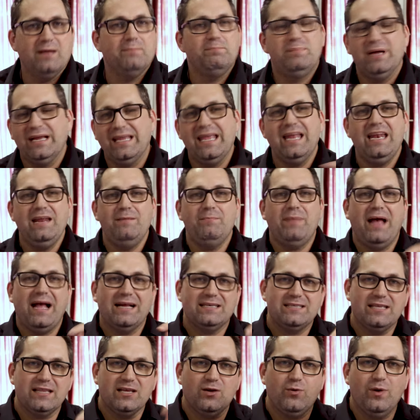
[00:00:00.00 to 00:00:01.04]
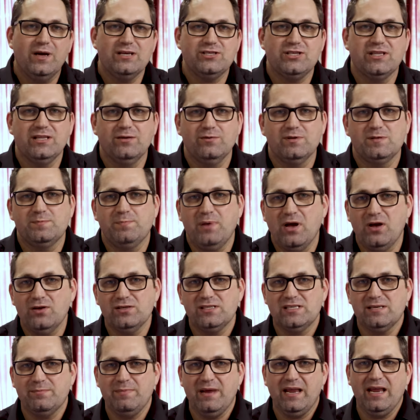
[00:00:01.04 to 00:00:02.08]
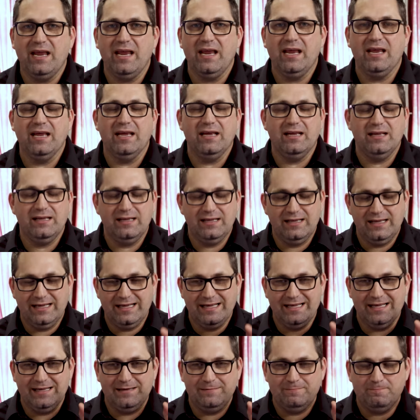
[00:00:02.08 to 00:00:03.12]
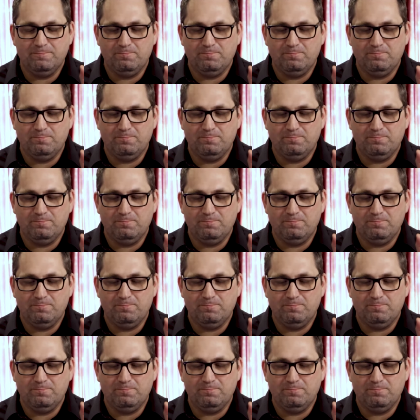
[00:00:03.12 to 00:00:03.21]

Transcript: But getting back to the question that was posed to me uh,